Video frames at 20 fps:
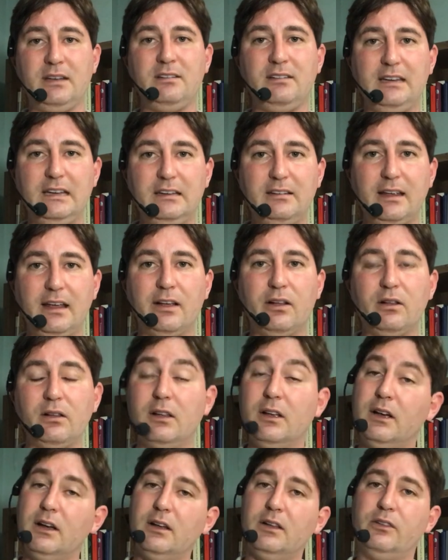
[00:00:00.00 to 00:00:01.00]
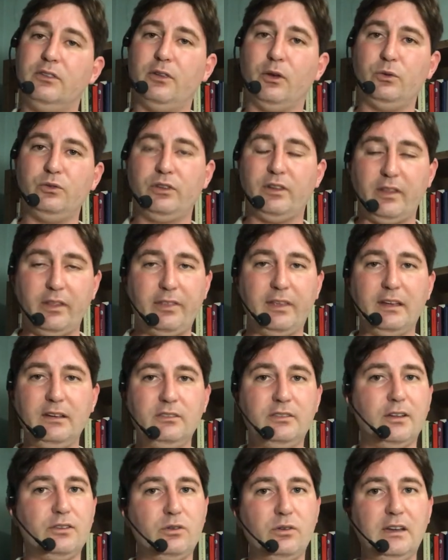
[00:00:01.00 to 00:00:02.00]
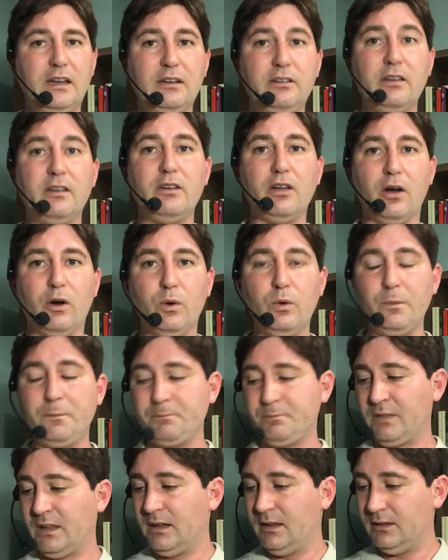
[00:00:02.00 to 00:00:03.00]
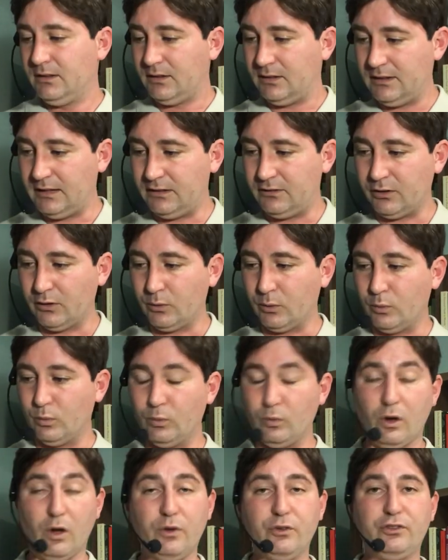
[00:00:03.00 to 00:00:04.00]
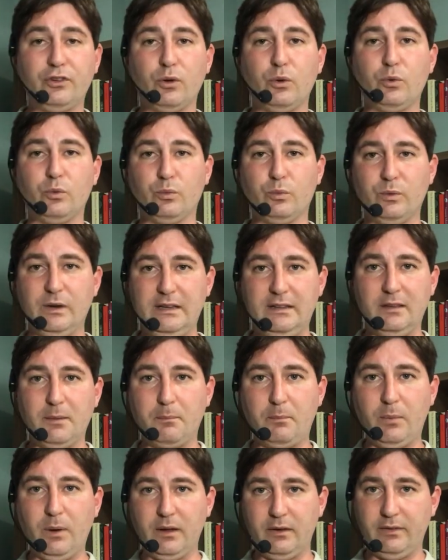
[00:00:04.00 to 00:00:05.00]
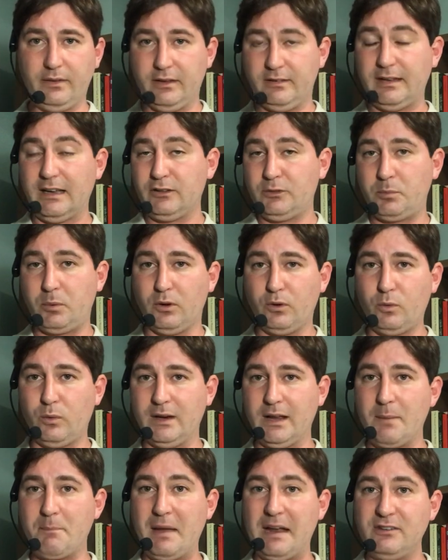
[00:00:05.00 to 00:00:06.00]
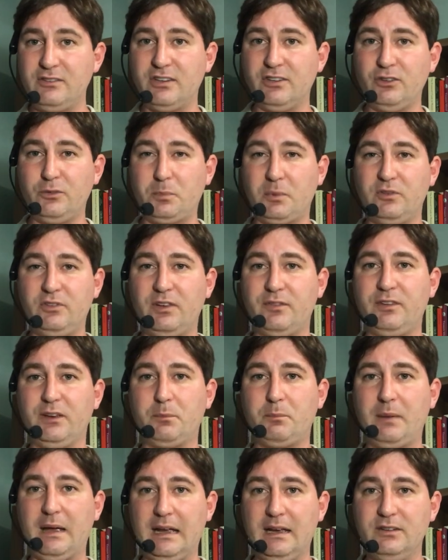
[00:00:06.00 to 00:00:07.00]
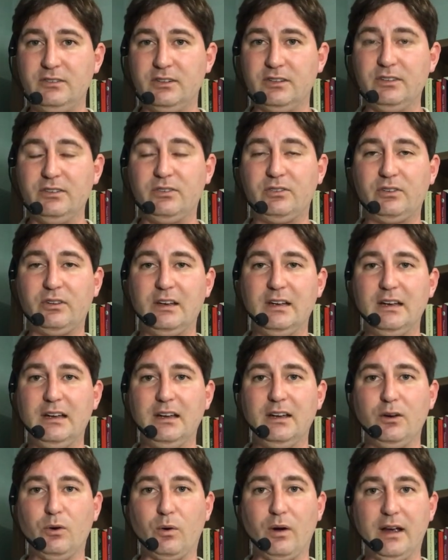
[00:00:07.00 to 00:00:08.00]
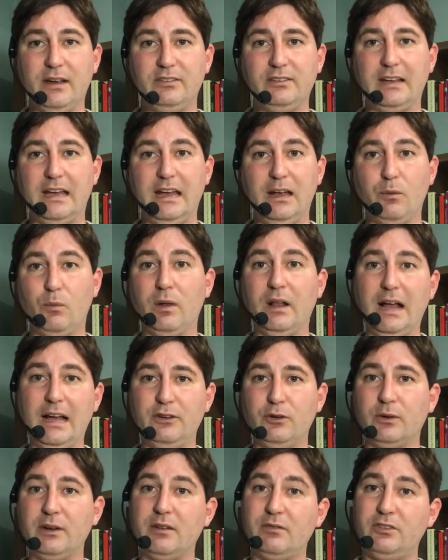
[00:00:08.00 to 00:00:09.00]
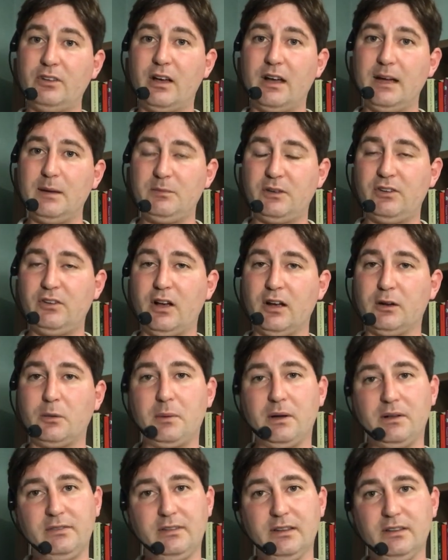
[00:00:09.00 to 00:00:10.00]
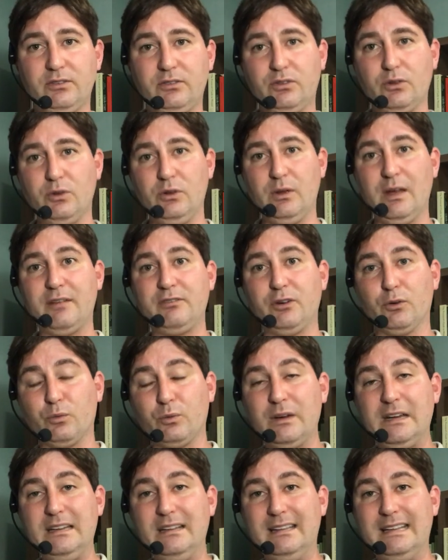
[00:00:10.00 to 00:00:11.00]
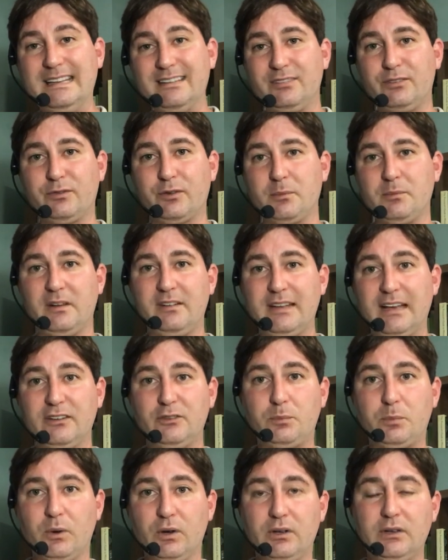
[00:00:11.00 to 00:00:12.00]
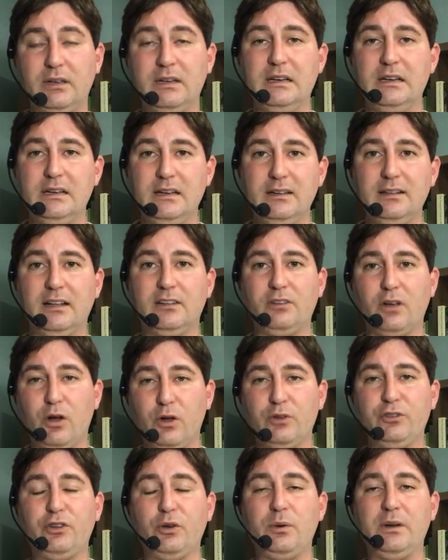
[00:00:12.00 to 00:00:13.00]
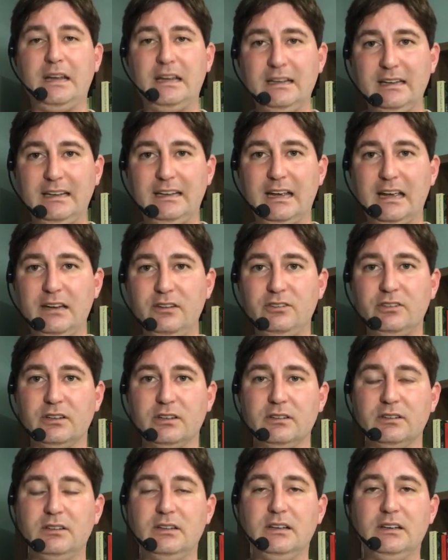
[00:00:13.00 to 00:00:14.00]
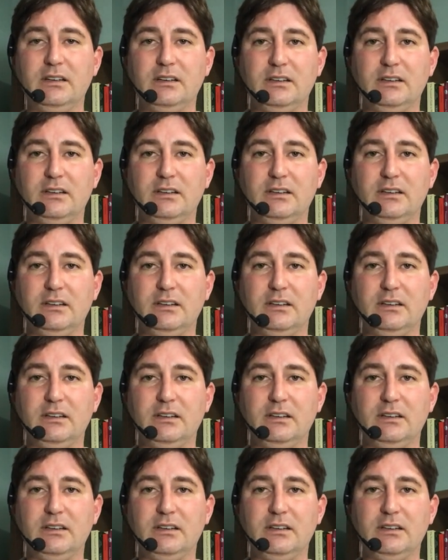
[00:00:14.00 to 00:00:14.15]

in detail, those are the things that you need to know. You need to also read the, book, the textbook when I mention specific pages where I say, well, I don't have time to talk about this, so you have to read this from the textbook. That's also an indication